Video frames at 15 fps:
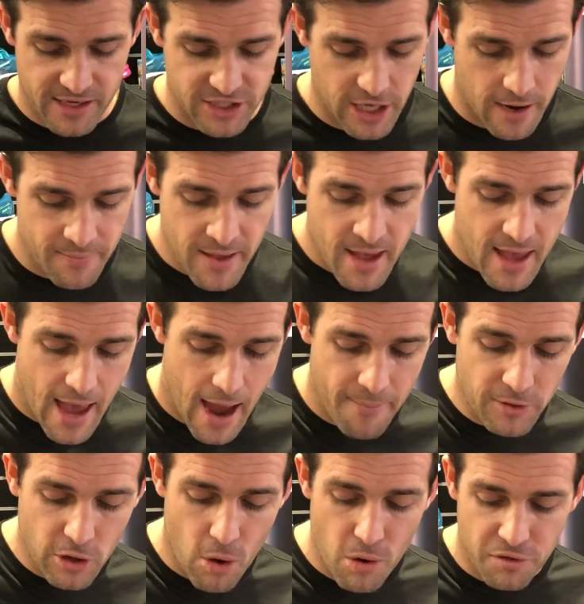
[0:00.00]
So
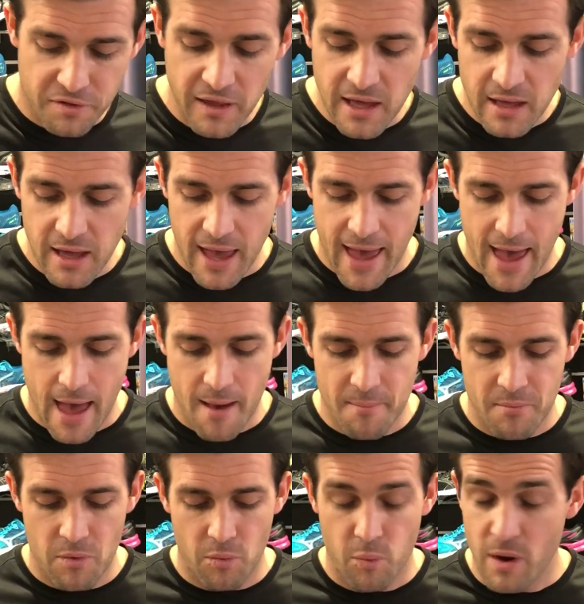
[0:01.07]
the cool thing
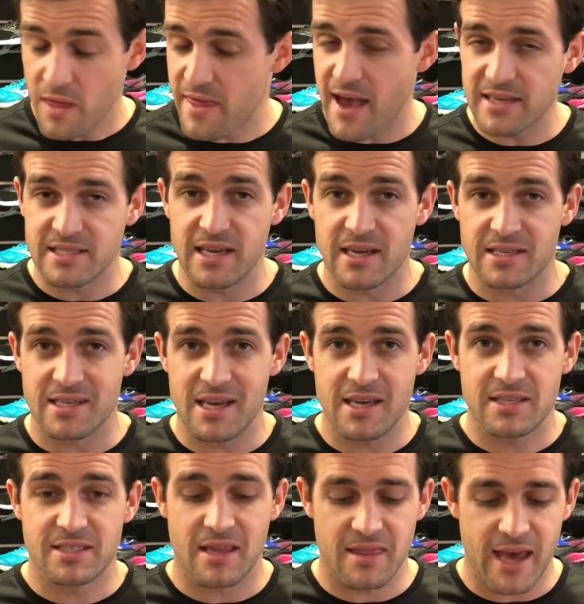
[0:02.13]
with Asics
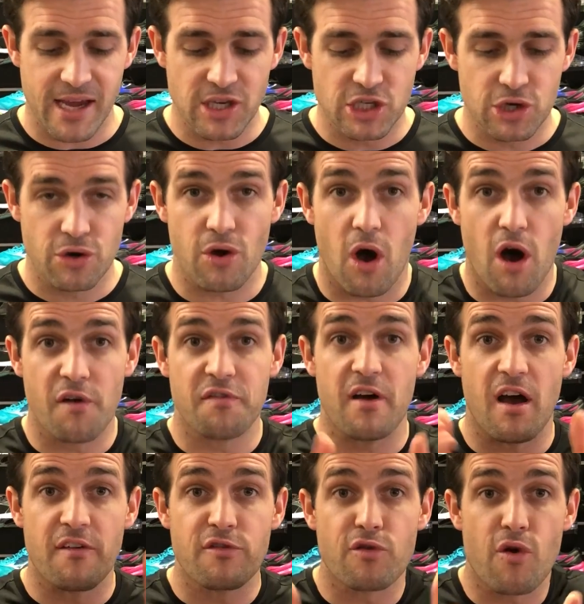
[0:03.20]
is they do offer
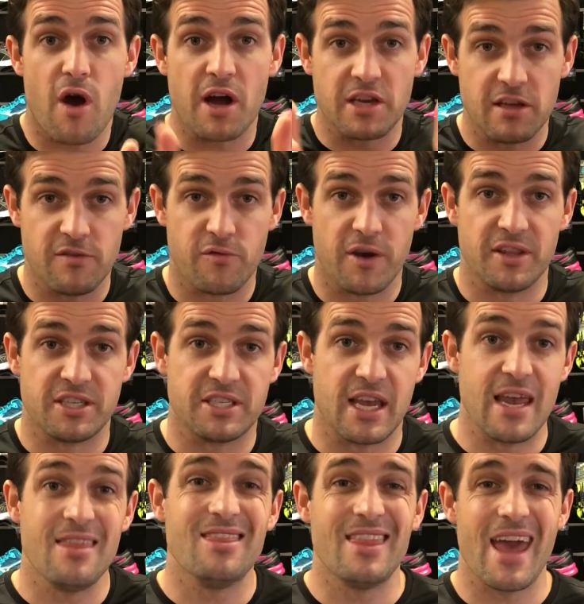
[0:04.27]
a variety of widths
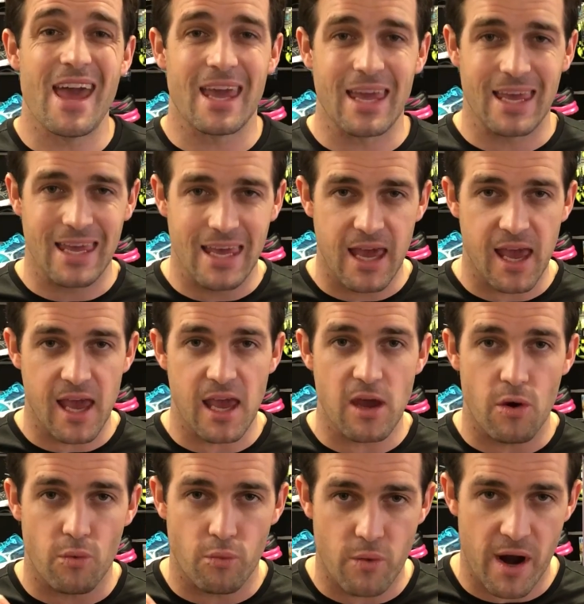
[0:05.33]
in their
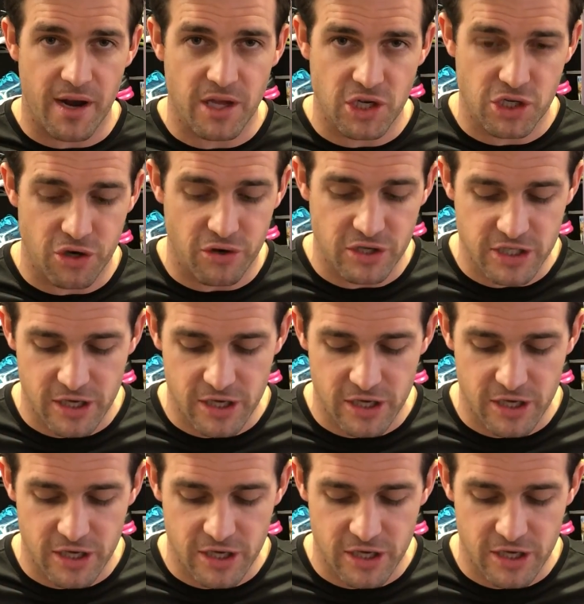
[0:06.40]
key running shoes.